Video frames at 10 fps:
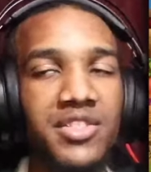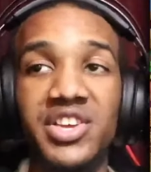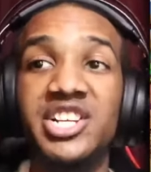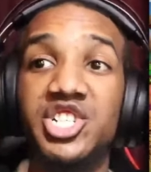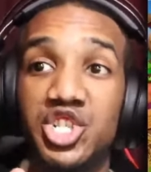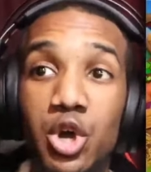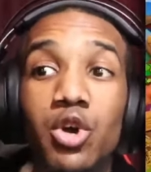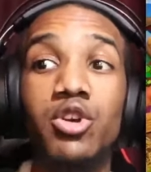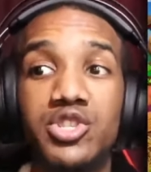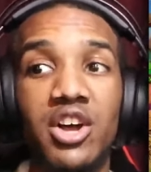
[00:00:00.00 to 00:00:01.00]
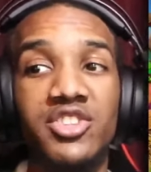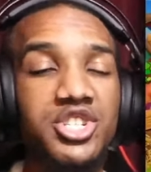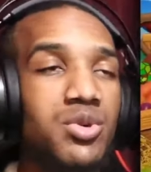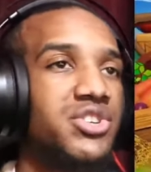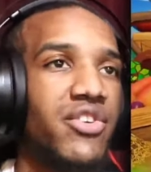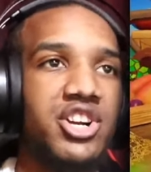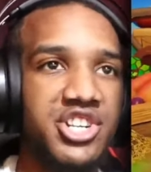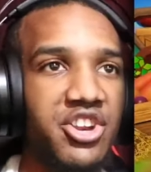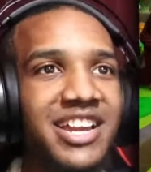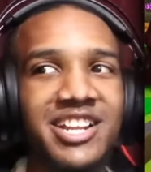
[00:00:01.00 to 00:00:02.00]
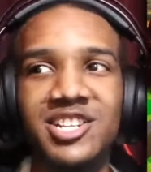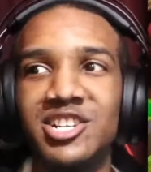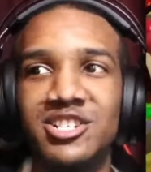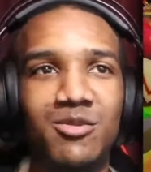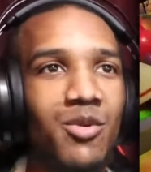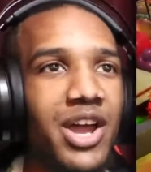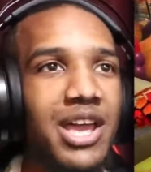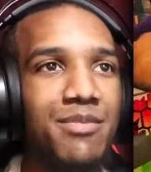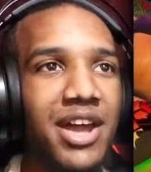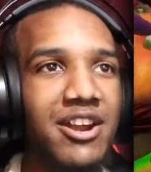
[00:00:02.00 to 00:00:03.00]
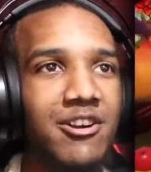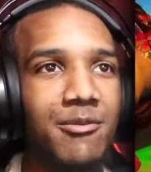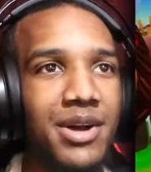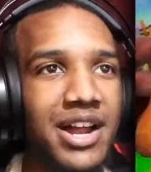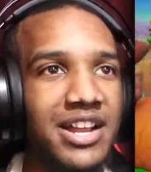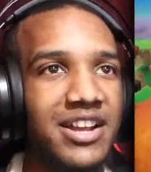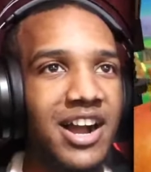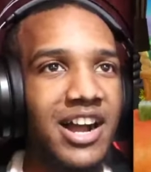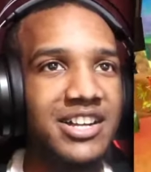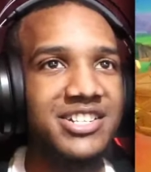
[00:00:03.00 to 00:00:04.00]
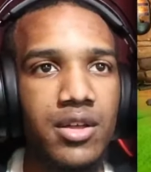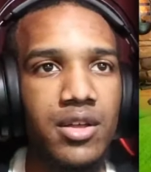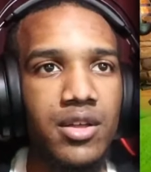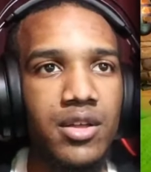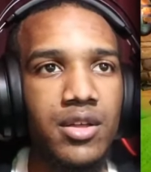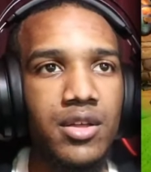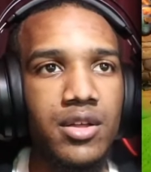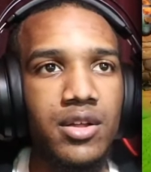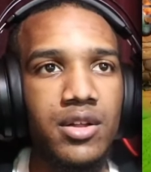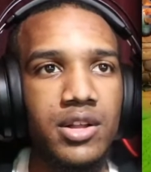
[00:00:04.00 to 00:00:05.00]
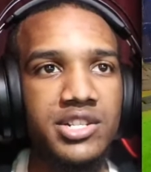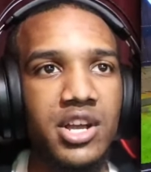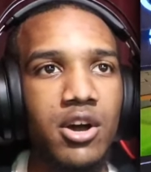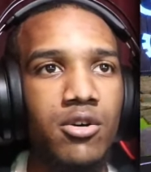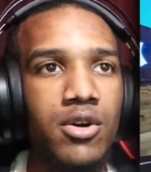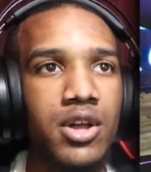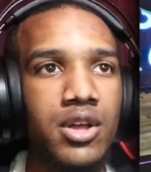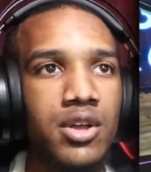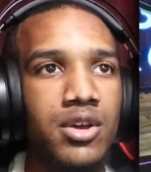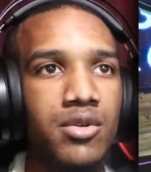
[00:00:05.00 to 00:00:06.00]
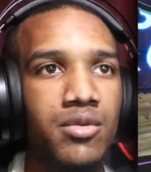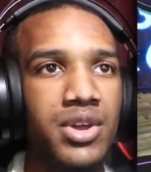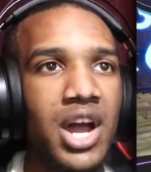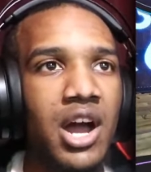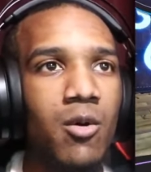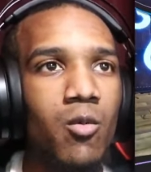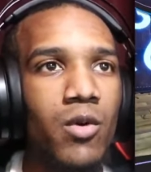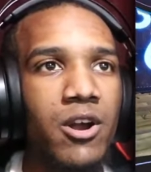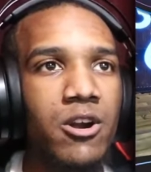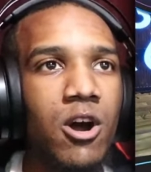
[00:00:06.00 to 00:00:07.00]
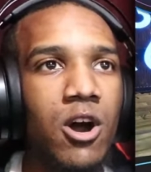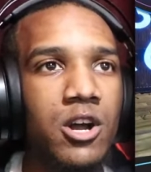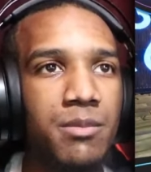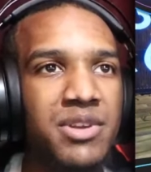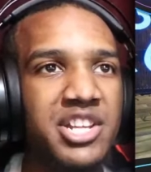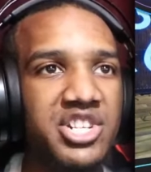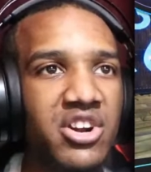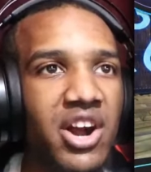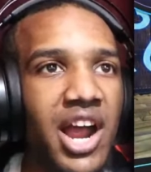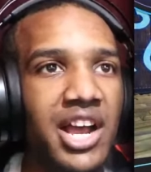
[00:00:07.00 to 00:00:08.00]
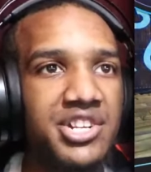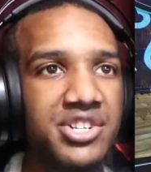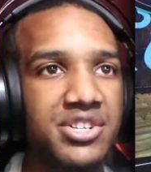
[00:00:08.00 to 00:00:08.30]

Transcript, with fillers: This doo-doo's on the Switch version. This looks way better. Oh my gosh. Let's go. We got Werehog meets Crash,